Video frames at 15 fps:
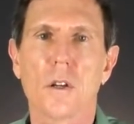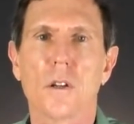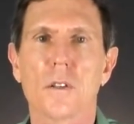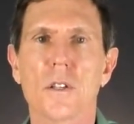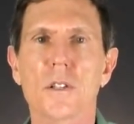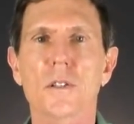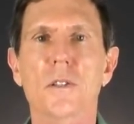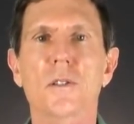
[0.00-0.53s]

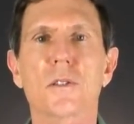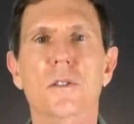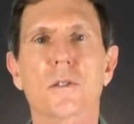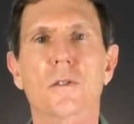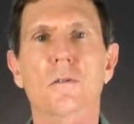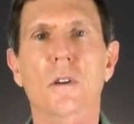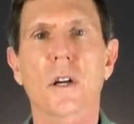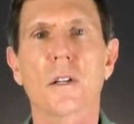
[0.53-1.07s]
This is
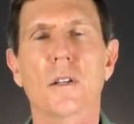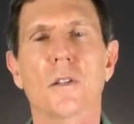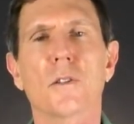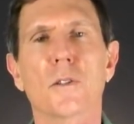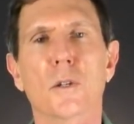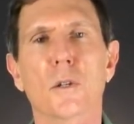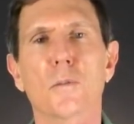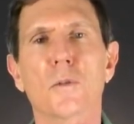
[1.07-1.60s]
great in
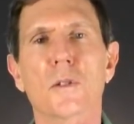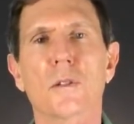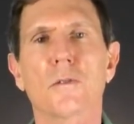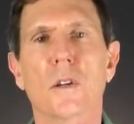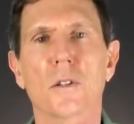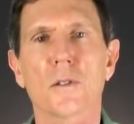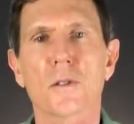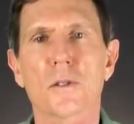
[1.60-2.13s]
terms of
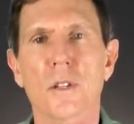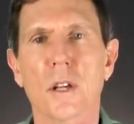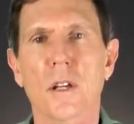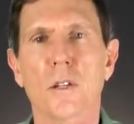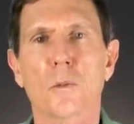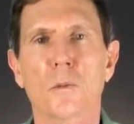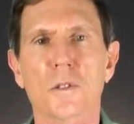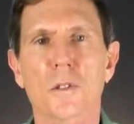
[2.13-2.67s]

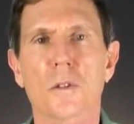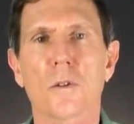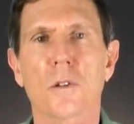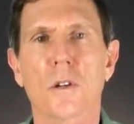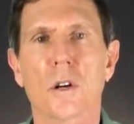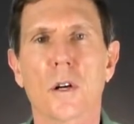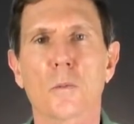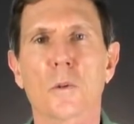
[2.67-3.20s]
understanding what's going
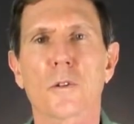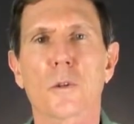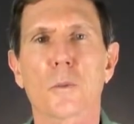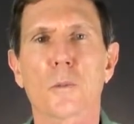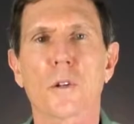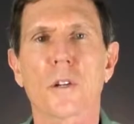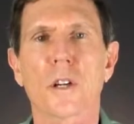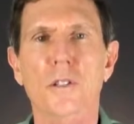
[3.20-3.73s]
on with your
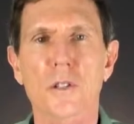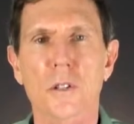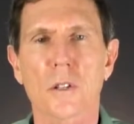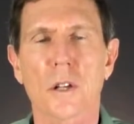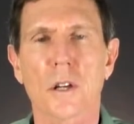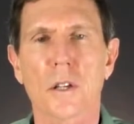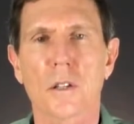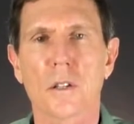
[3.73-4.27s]
production
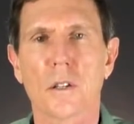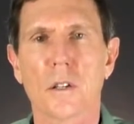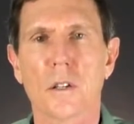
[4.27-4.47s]
line,